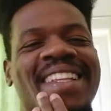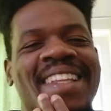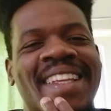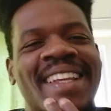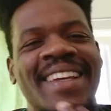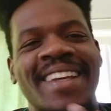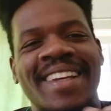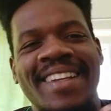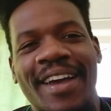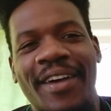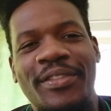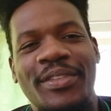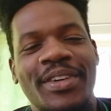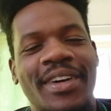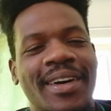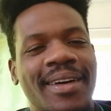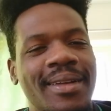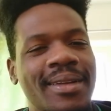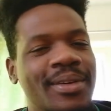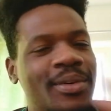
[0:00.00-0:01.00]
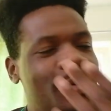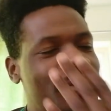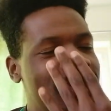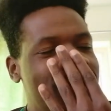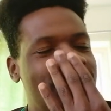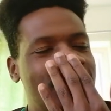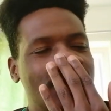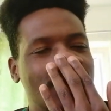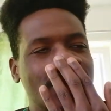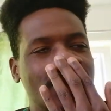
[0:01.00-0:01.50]
you have to call it
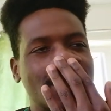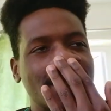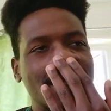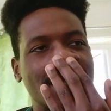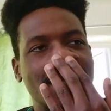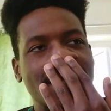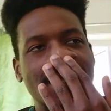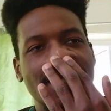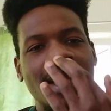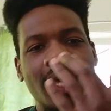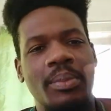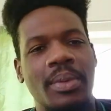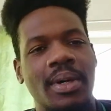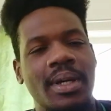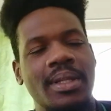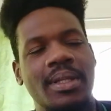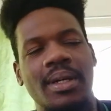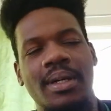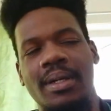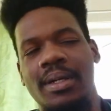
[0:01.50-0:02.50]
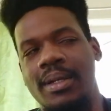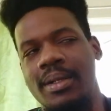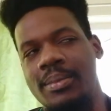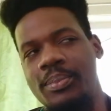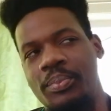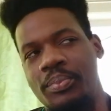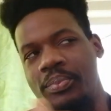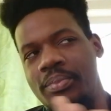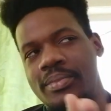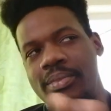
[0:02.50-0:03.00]
quits. So yeah, man.
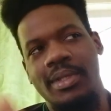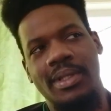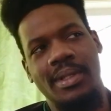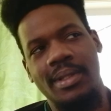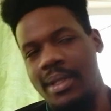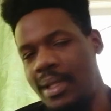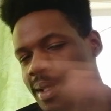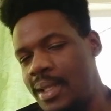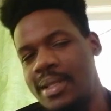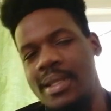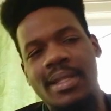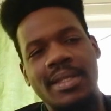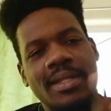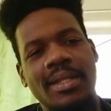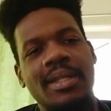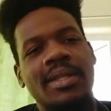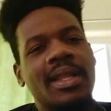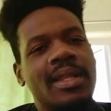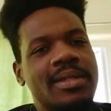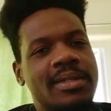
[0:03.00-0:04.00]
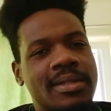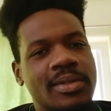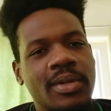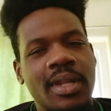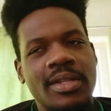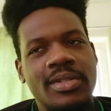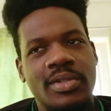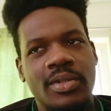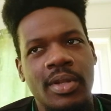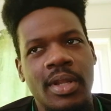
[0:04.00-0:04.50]
Um, let's let's
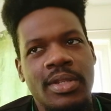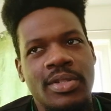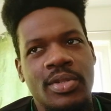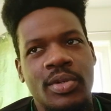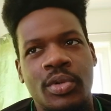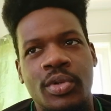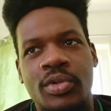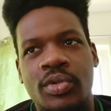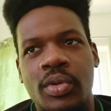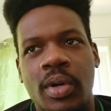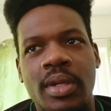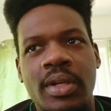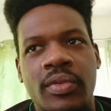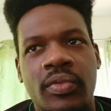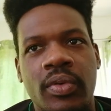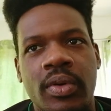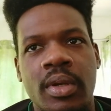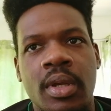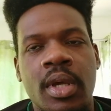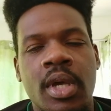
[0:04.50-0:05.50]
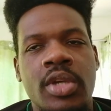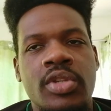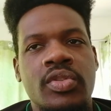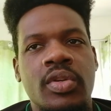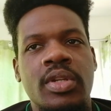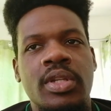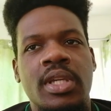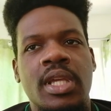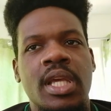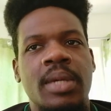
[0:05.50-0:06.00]
go. Let's go. Let's go to a different.
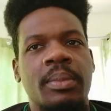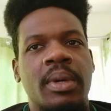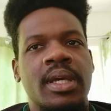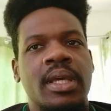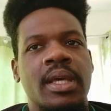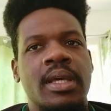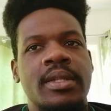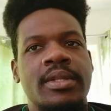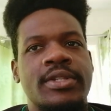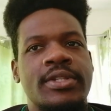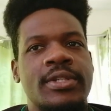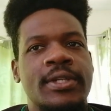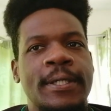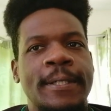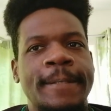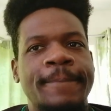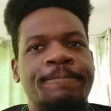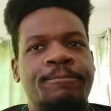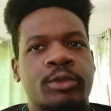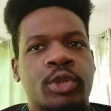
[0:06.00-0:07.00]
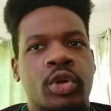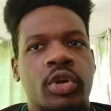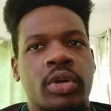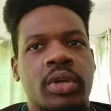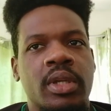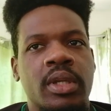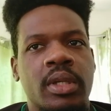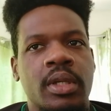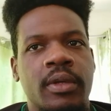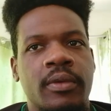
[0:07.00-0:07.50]
So the game against um
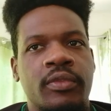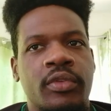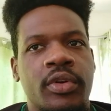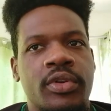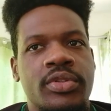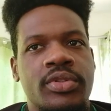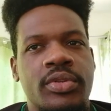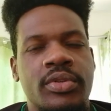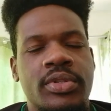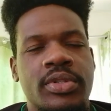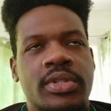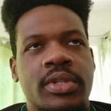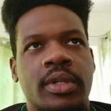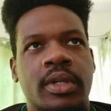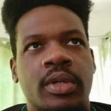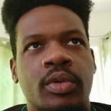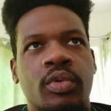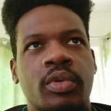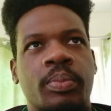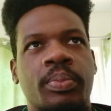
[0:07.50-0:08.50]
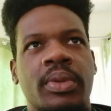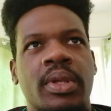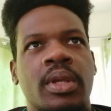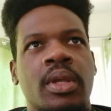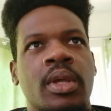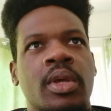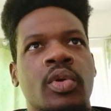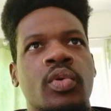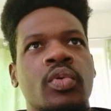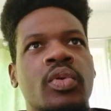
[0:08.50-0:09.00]
Turkey versus uh, who
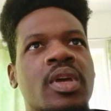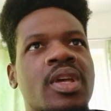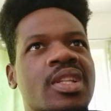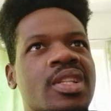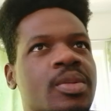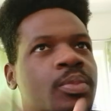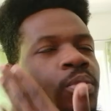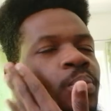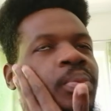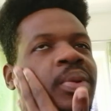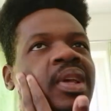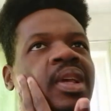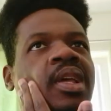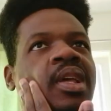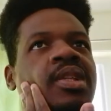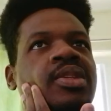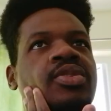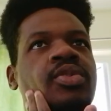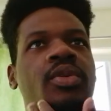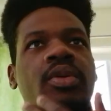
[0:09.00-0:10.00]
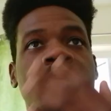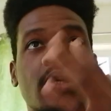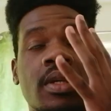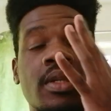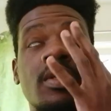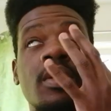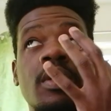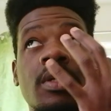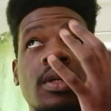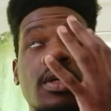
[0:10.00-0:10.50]
play who again who played against Turkey
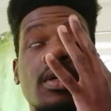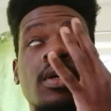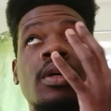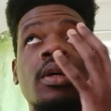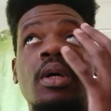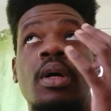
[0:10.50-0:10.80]
yesterday?